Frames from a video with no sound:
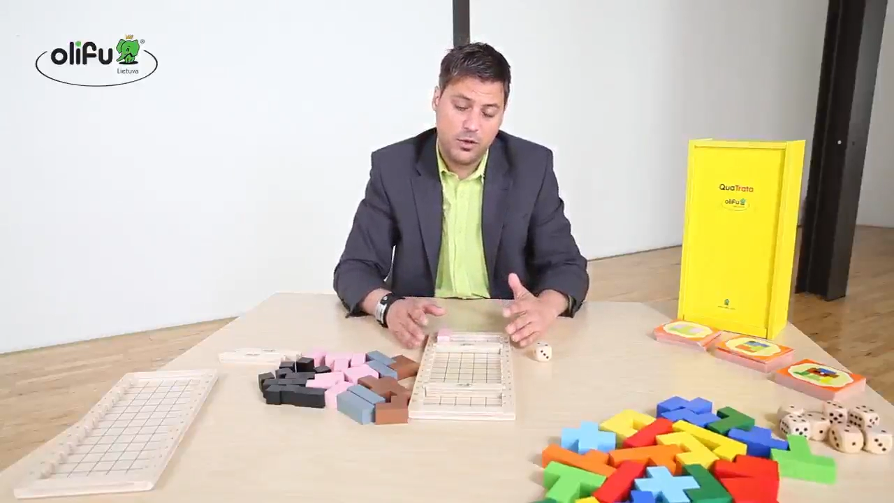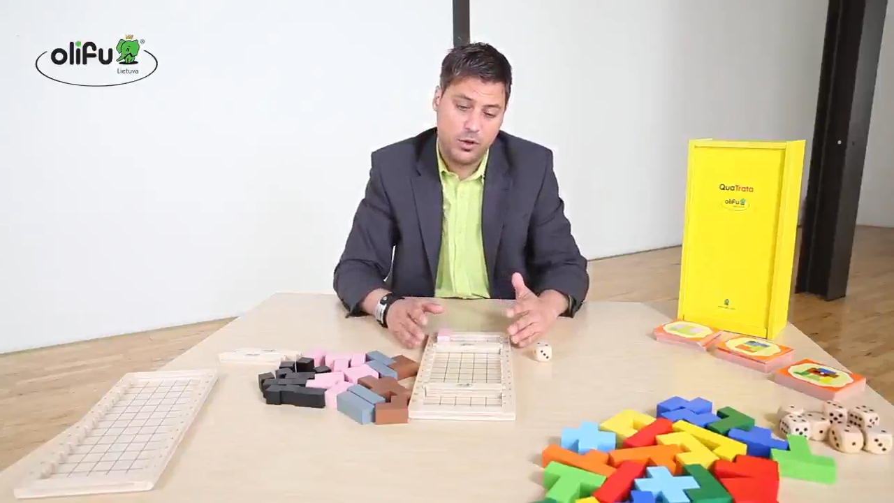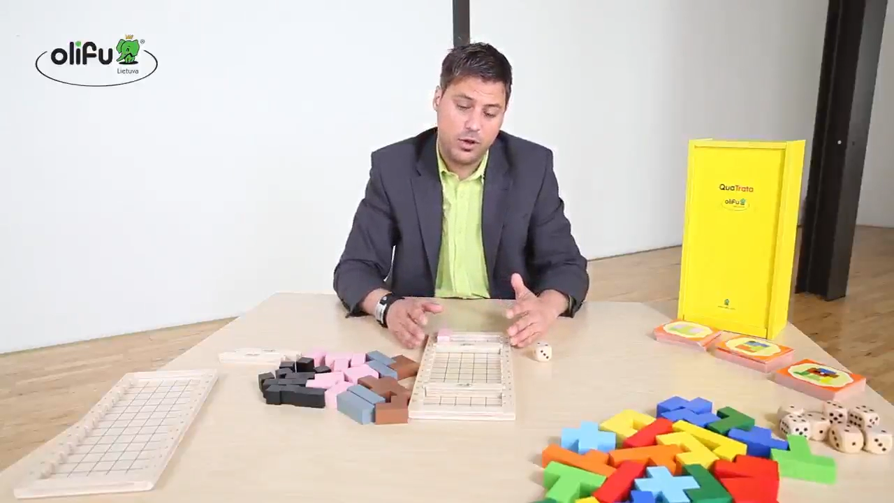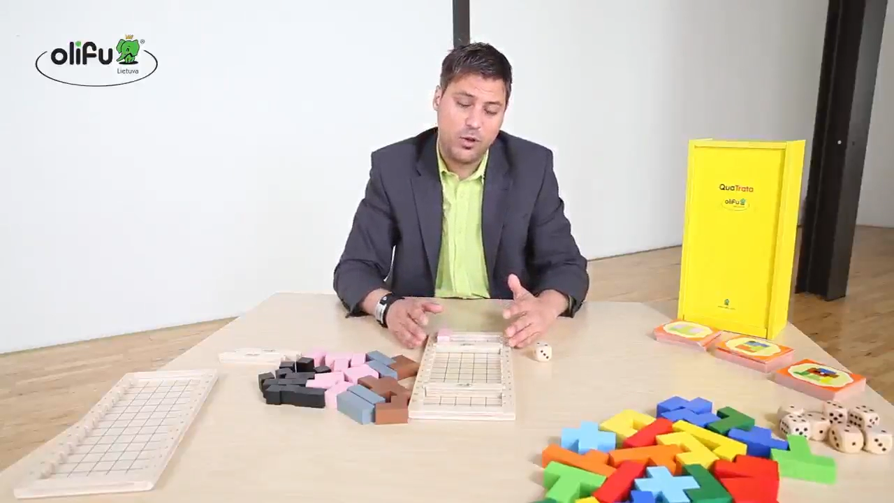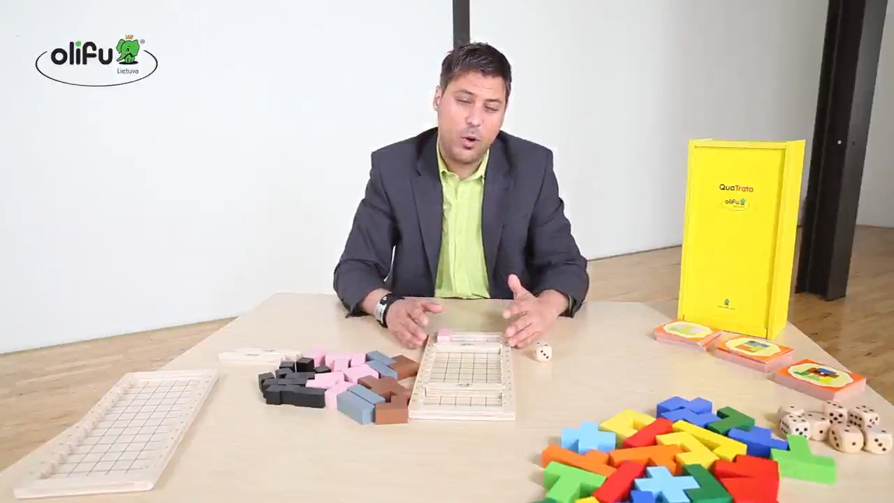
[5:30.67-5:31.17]

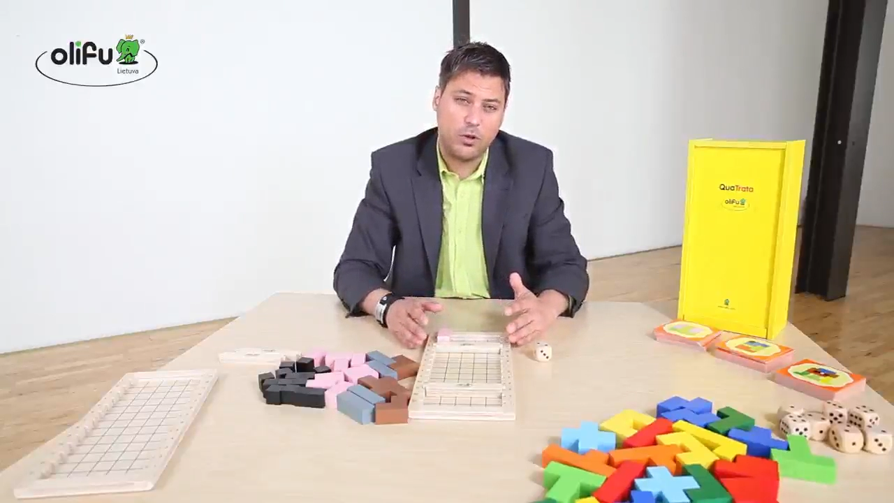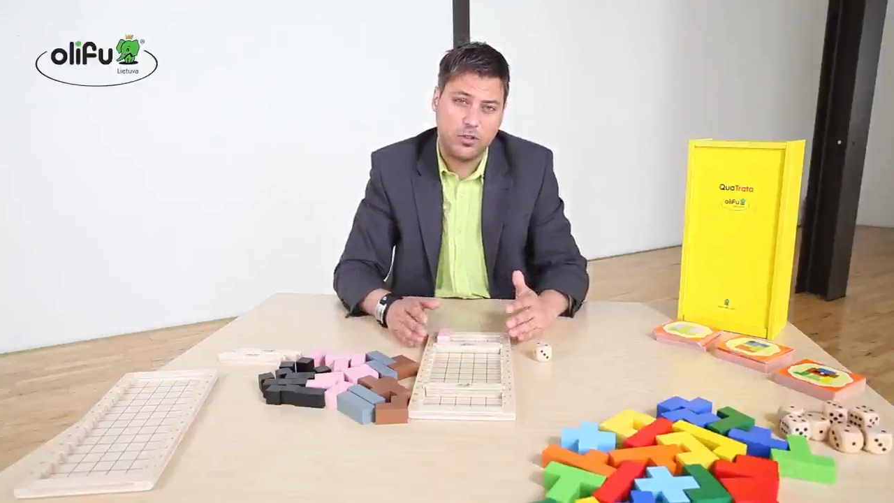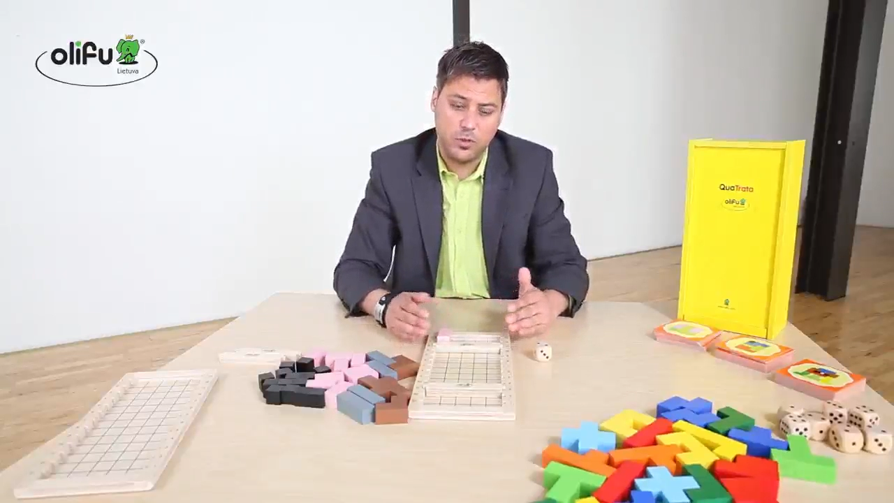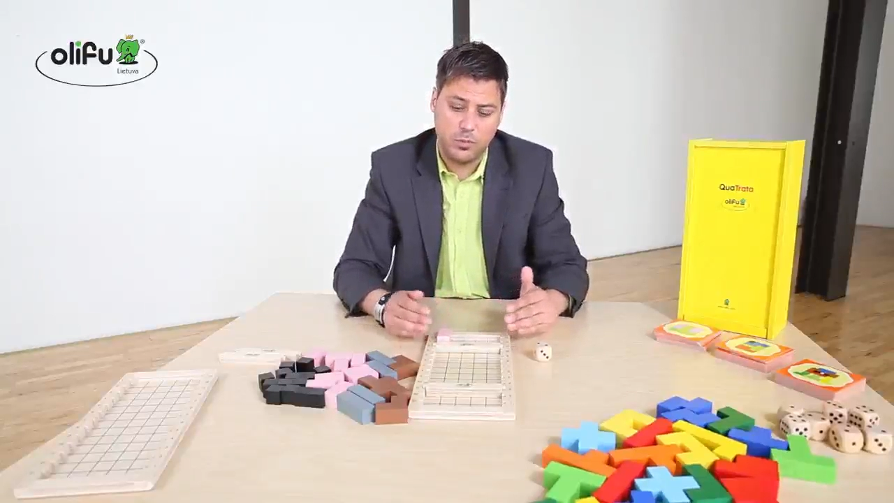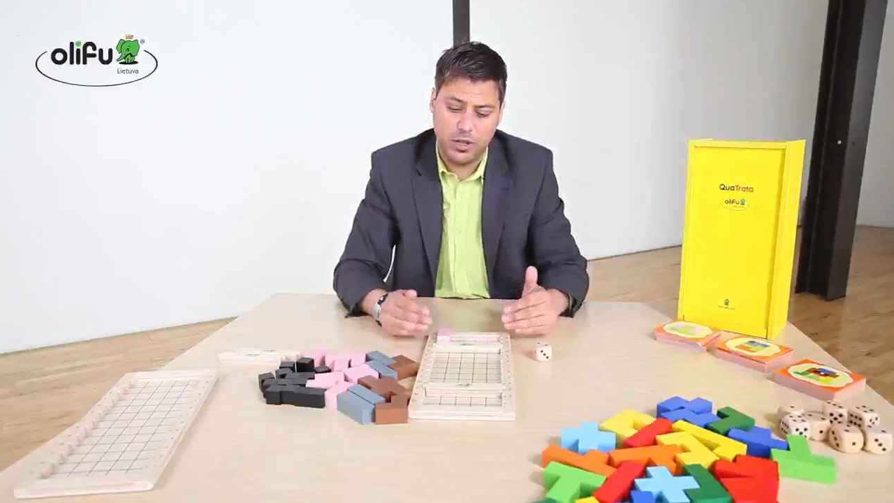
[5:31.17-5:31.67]
you can
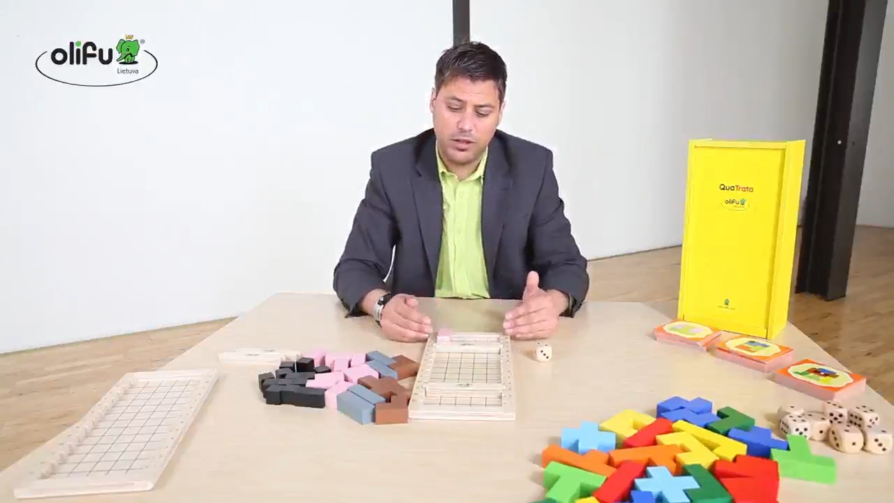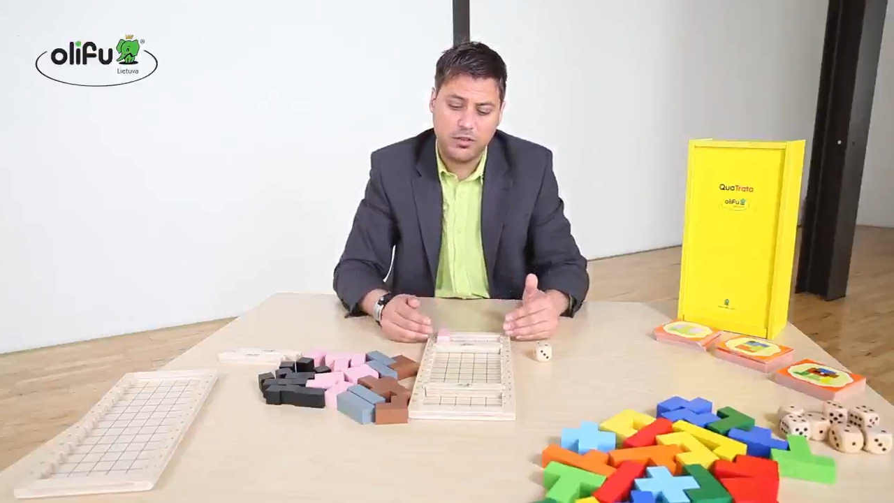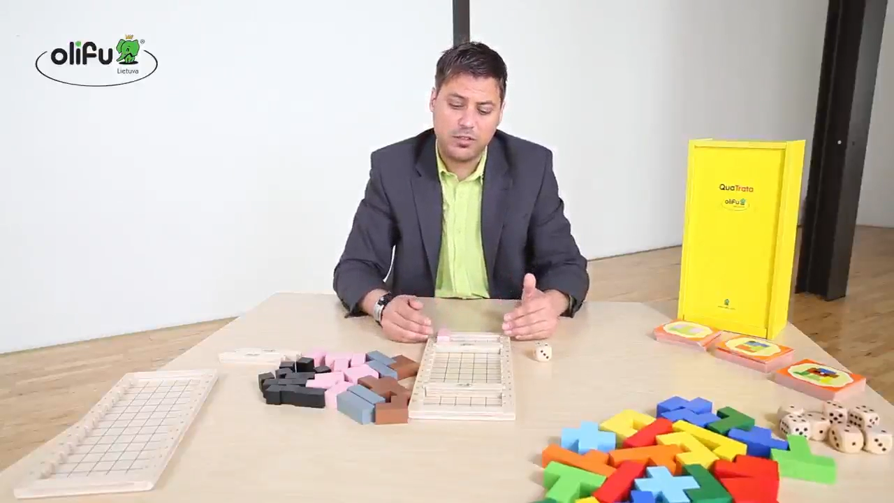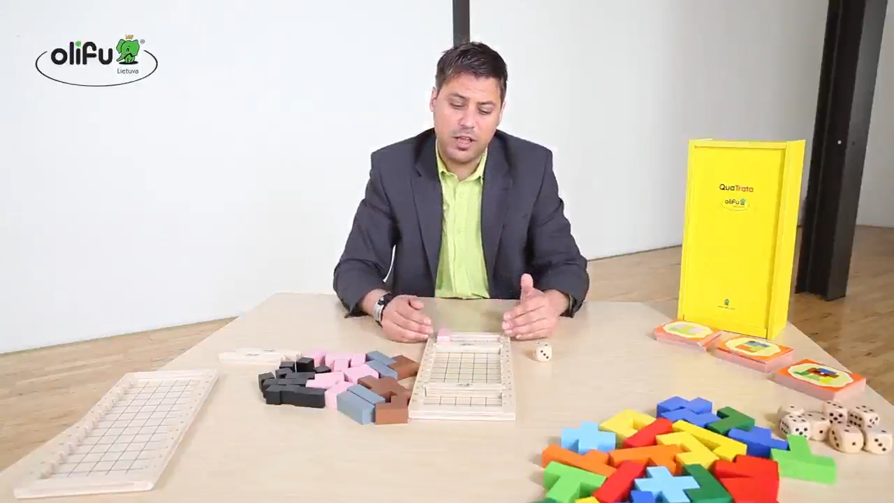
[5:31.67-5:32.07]
also play this